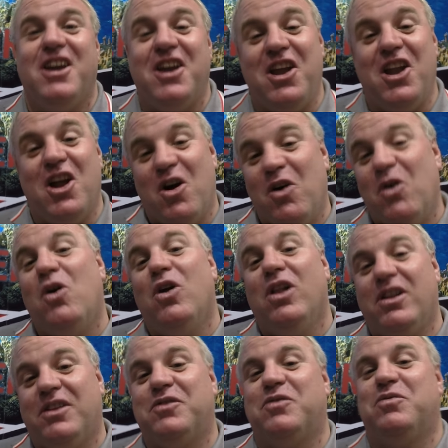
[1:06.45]
You
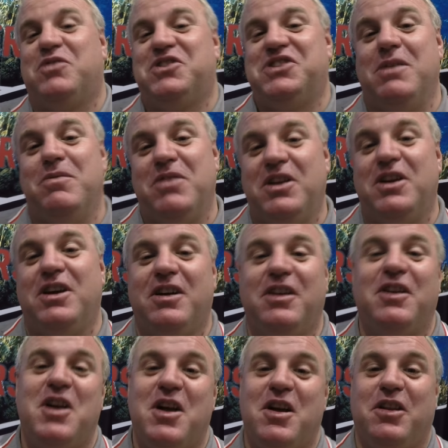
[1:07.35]
know, some of
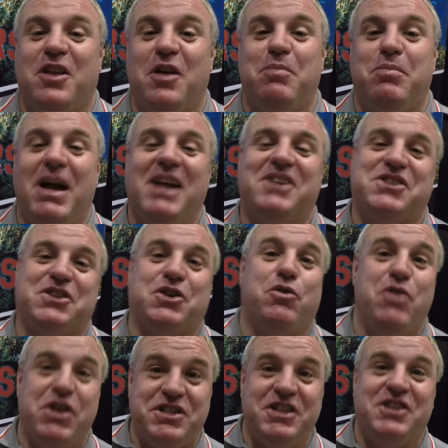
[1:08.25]
the best
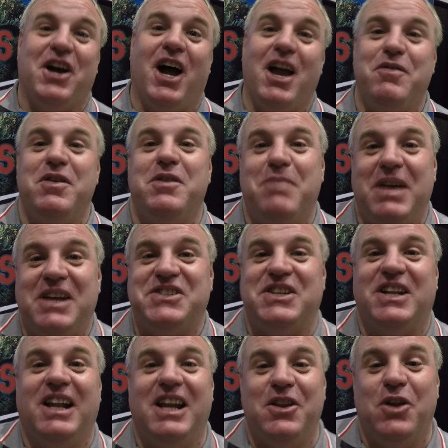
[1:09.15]
critter diving
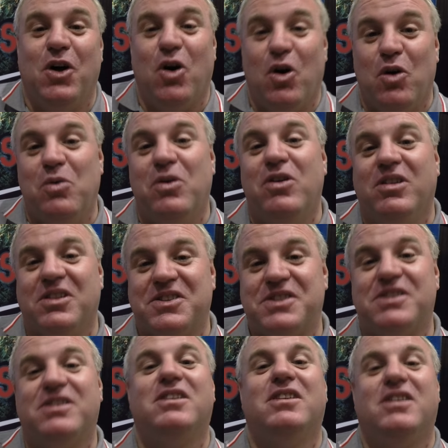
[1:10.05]
basically in the whole world.
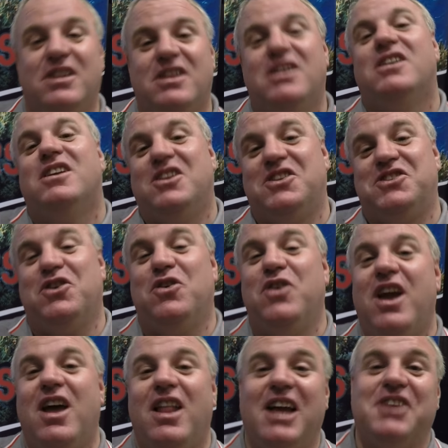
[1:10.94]
So
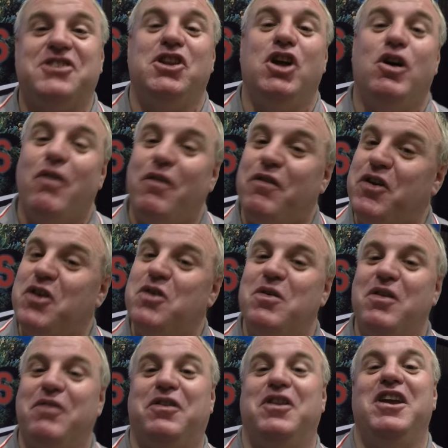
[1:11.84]
yeah, that's an
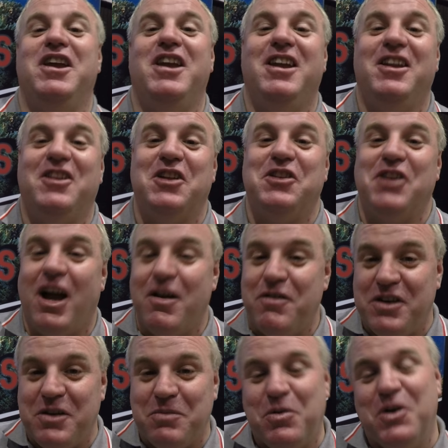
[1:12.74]
overview of the
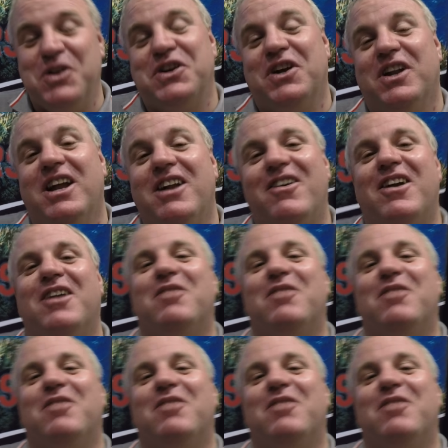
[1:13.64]
diving in Puerta Galera.